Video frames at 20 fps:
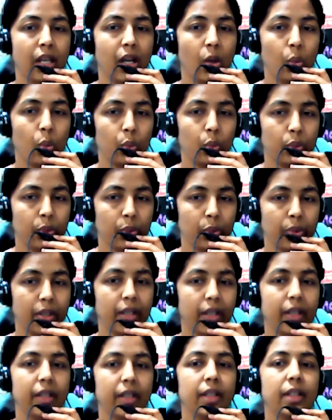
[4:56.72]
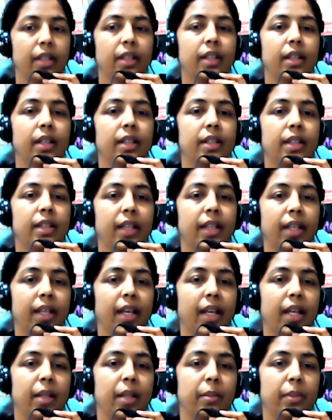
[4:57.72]
out. Okay, they
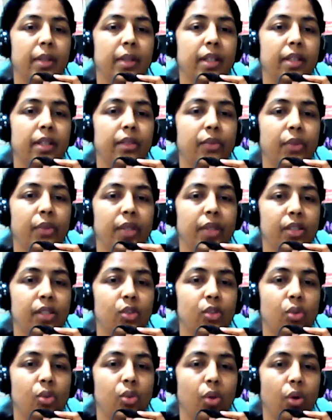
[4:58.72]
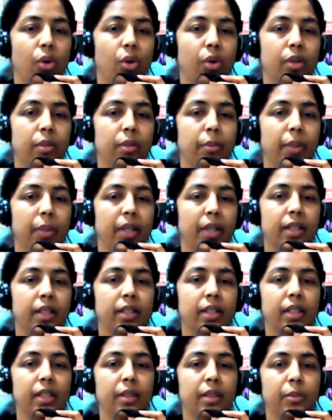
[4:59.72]
can be traced or being
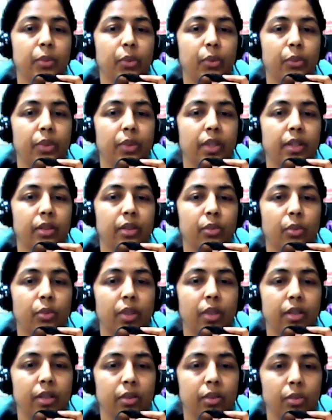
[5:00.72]
the muted one.